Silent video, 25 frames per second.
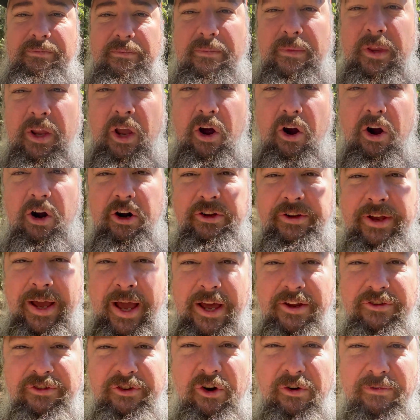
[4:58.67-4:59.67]
our
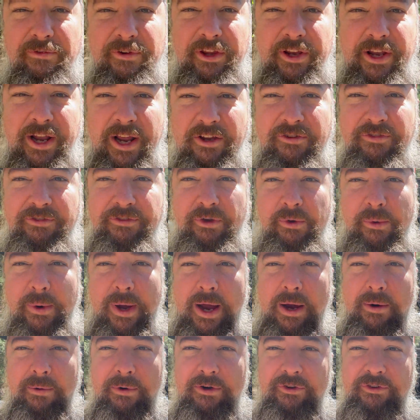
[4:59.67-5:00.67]
task over the next few
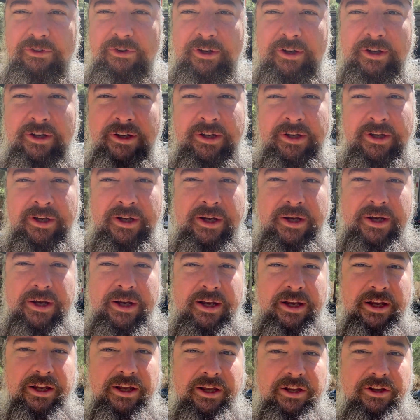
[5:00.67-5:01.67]
hours
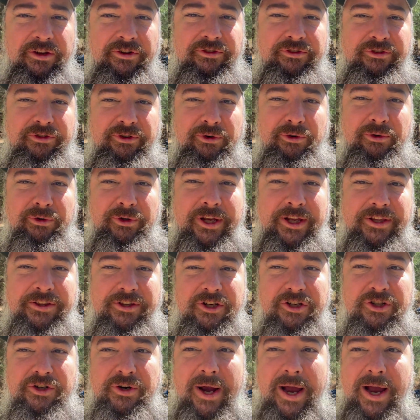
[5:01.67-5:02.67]
is to get the
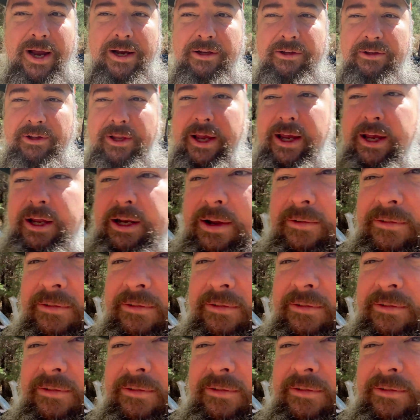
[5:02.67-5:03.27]
track laid. I've